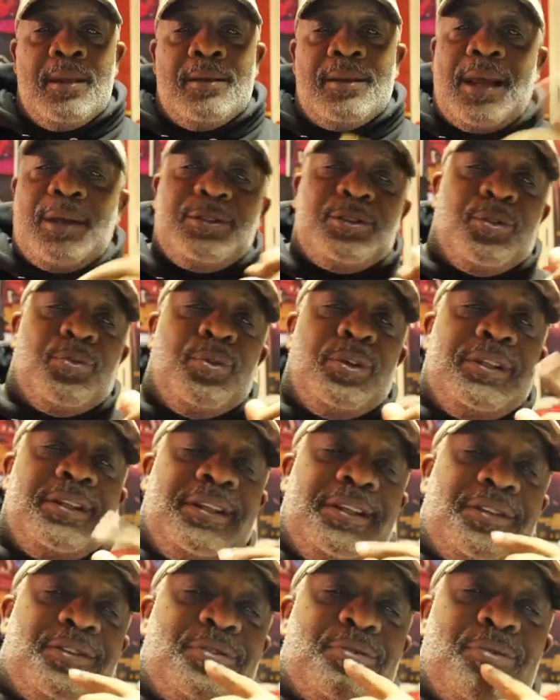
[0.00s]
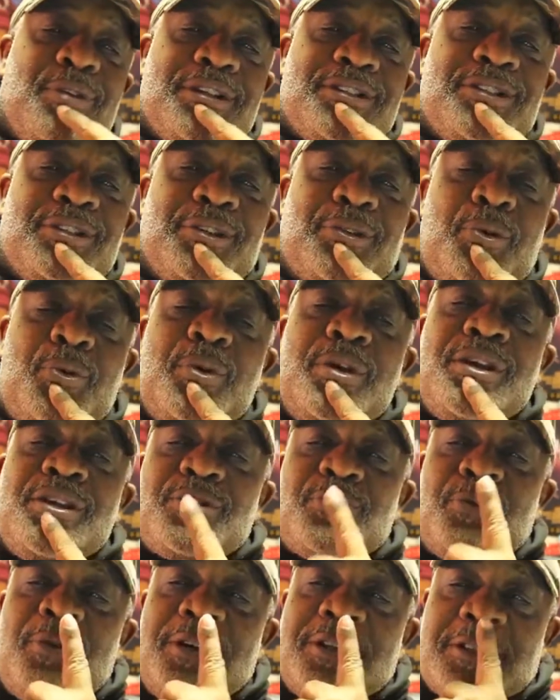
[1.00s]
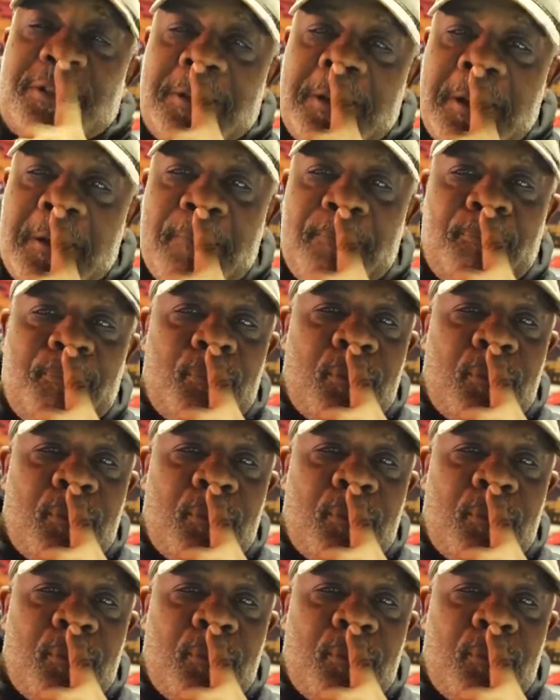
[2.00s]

That was a really interesting quiz, wasn't it?